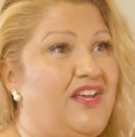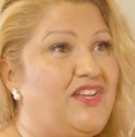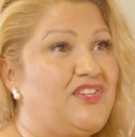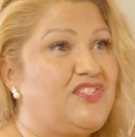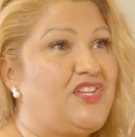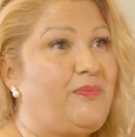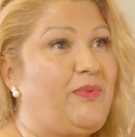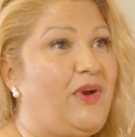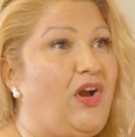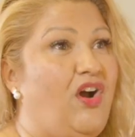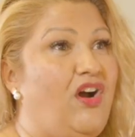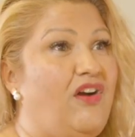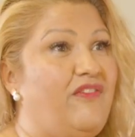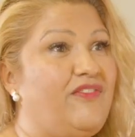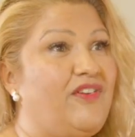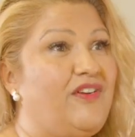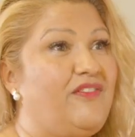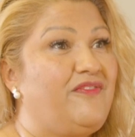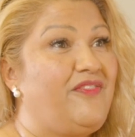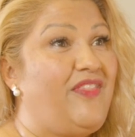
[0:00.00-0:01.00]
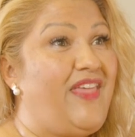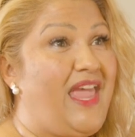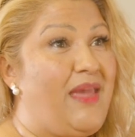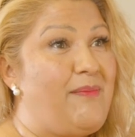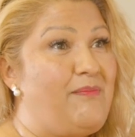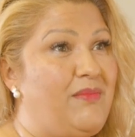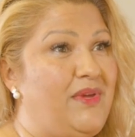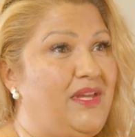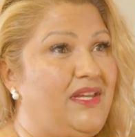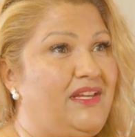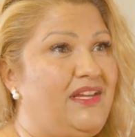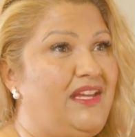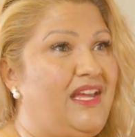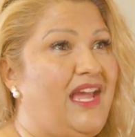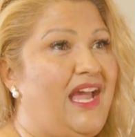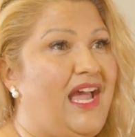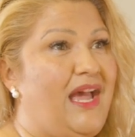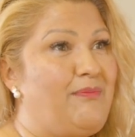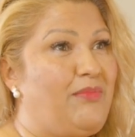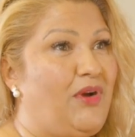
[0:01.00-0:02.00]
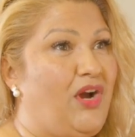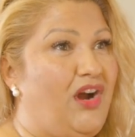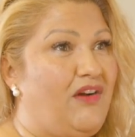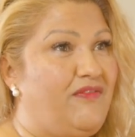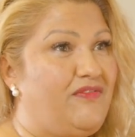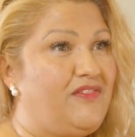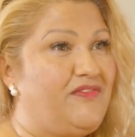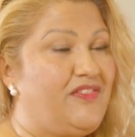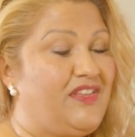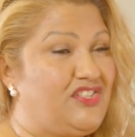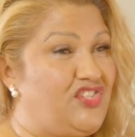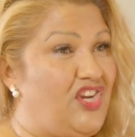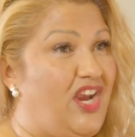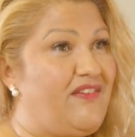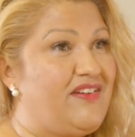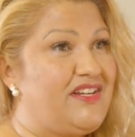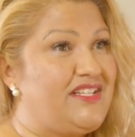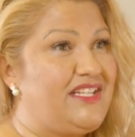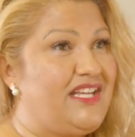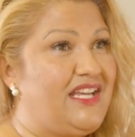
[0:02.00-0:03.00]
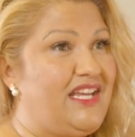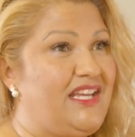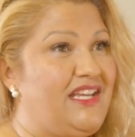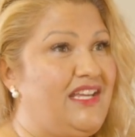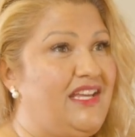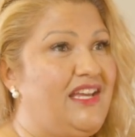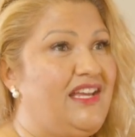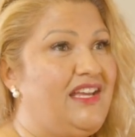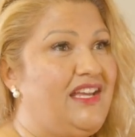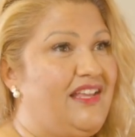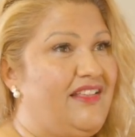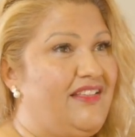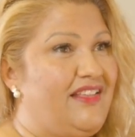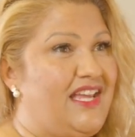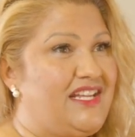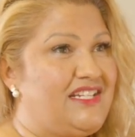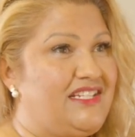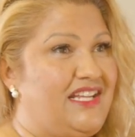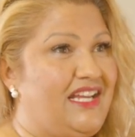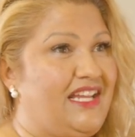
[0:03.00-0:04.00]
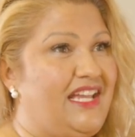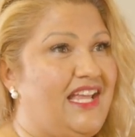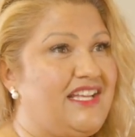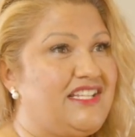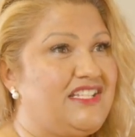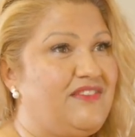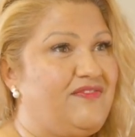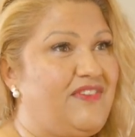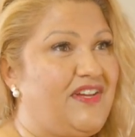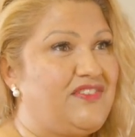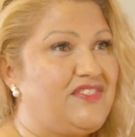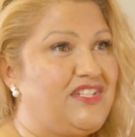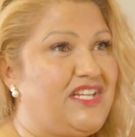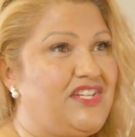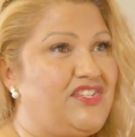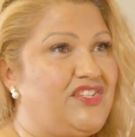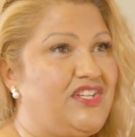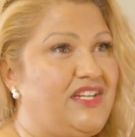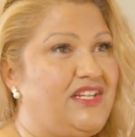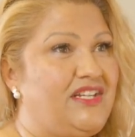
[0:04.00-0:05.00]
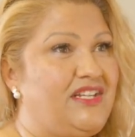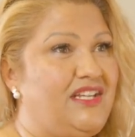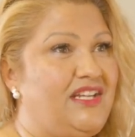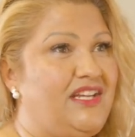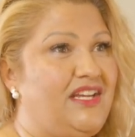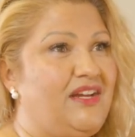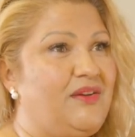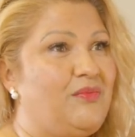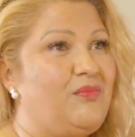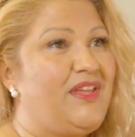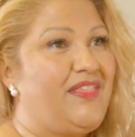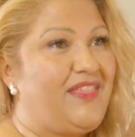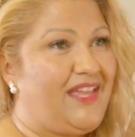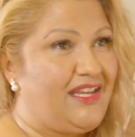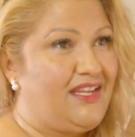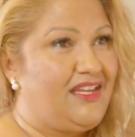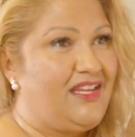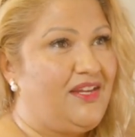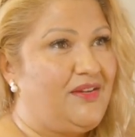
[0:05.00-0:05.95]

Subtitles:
So on behalf of them and behalf of the charity, the Head and Neck Cancer Foundation, we thank